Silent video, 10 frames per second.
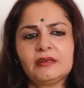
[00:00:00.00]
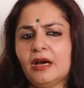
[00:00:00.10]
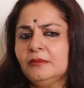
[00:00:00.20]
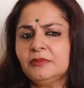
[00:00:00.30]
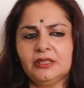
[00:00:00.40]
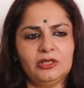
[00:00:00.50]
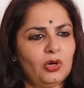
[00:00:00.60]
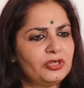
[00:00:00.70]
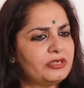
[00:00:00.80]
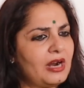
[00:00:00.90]
Rama,
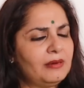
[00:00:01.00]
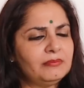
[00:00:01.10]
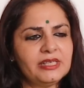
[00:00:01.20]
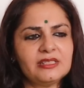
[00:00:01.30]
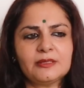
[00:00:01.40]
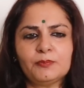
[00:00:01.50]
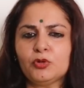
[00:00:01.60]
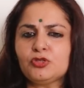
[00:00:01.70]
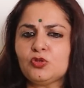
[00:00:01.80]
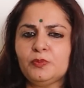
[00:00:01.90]
Lord Ram is
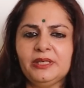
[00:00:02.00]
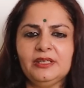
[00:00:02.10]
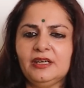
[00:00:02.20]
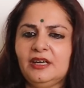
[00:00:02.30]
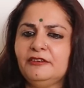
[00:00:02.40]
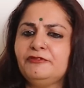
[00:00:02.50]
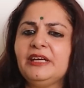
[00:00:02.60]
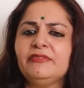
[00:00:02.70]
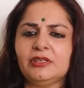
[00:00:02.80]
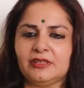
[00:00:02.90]
supposed to be her
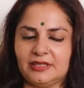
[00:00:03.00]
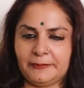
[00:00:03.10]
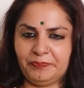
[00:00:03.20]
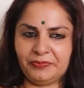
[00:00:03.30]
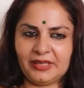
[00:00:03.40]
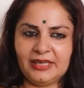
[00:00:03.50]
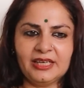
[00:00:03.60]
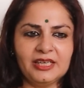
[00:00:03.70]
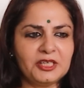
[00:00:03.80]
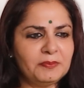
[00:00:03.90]
favorite.
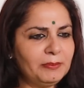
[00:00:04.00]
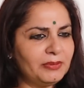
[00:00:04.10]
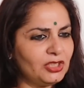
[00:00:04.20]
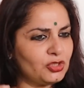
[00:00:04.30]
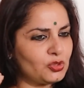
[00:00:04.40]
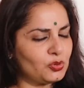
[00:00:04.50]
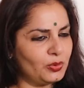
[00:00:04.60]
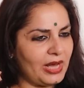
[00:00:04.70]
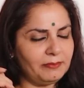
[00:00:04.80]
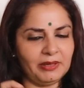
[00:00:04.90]
Remember the
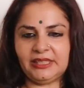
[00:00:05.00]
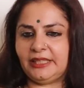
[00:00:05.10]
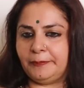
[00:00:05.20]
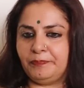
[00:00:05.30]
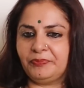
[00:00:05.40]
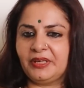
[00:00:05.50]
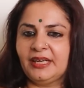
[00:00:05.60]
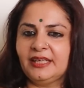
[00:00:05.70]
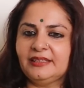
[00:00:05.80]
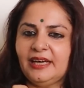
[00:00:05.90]
Chuda money
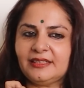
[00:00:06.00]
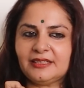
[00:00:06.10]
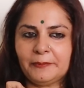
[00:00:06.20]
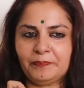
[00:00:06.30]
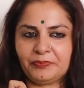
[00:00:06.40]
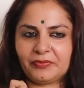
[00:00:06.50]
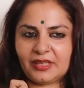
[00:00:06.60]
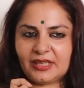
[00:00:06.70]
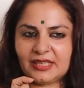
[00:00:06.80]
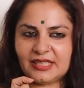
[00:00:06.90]
that
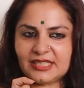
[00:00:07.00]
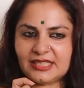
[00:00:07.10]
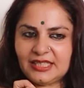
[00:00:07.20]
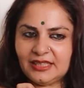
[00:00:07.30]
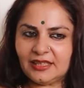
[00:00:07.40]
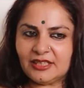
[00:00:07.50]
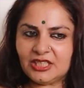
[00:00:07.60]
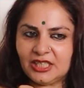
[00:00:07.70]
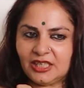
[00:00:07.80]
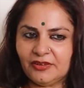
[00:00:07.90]
Sita
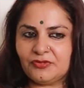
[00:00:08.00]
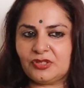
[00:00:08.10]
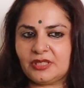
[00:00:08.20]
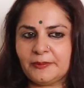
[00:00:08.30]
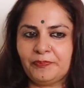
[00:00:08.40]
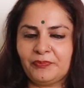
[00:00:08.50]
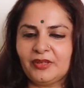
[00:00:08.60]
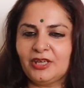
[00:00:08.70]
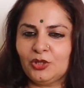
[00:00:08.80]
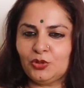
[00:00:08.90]
ji gives
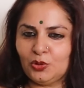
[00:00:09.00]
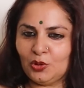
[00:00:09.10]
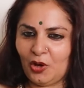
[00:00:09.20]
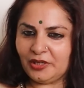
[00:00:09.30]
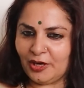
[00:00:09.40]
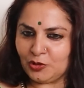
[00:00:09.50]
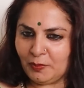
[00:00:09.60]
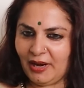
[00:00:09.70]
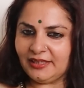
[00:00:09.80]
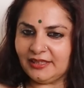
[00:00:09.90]
to Lord
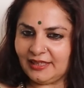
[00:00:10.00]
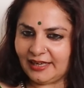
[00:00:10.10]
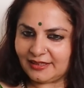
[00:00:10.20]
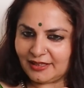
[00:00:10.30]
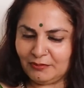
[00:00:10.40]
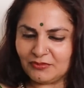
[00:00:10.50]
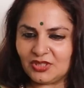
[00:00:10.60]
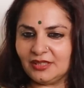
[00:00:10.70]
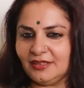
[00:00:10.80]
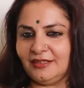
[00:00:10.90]
Hanuman, and that
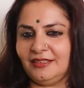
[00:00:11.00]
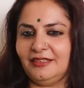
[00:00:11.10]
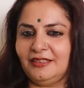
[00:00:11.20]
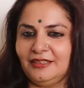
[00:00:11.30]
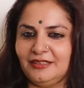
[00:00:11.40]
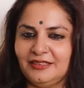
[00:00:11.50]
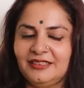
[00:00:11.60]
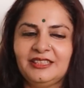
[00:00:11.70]
comes in uh,